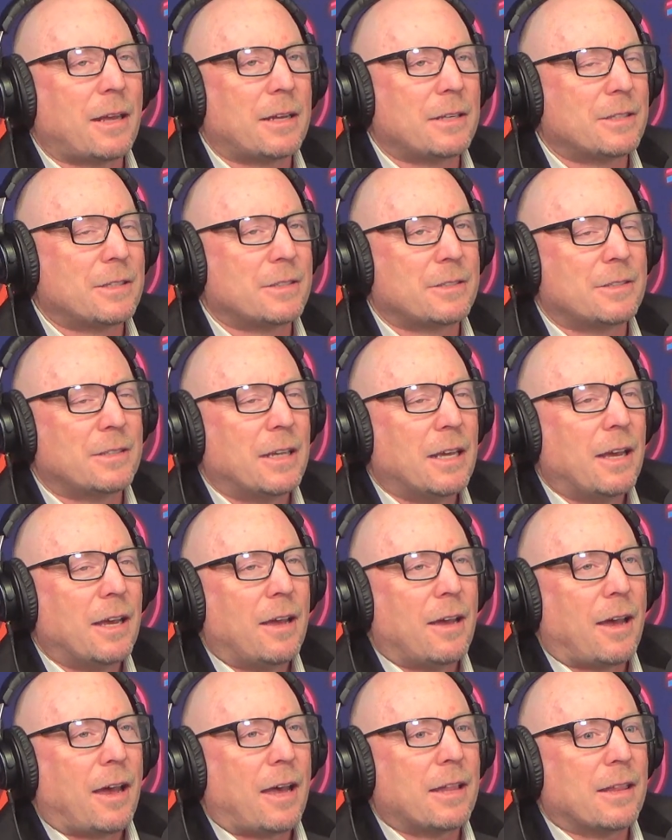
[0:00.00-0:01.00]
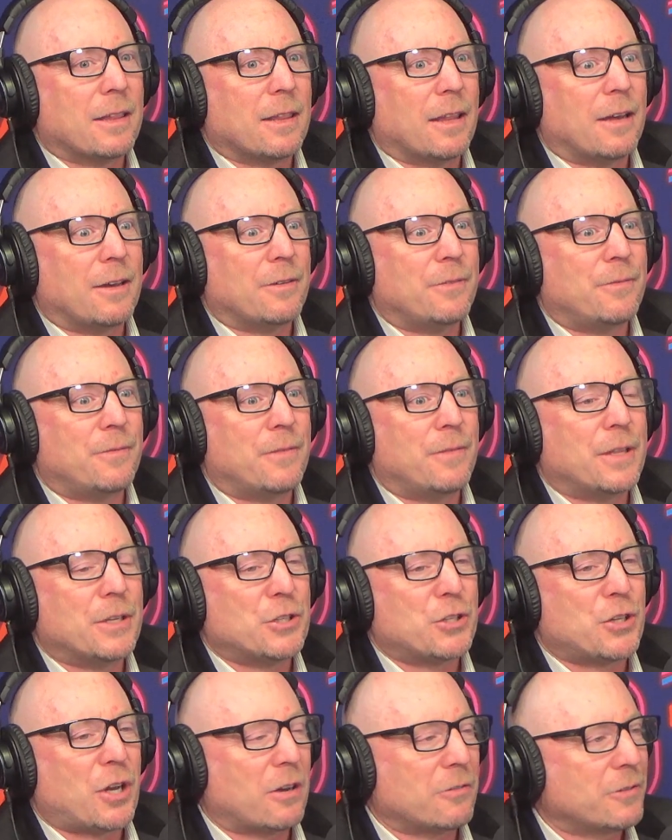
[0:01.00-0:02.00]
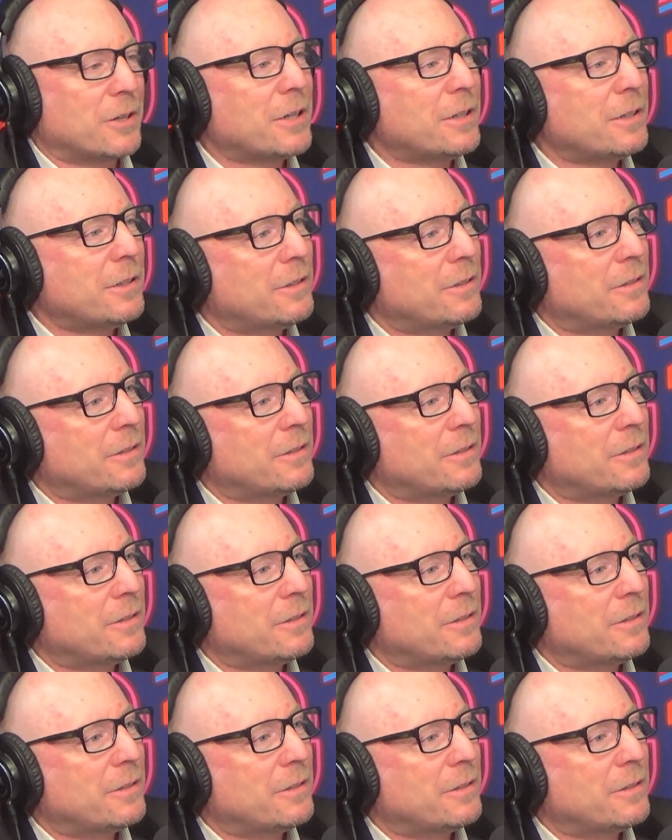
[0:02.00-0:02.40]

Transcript: I mean, I love the genre,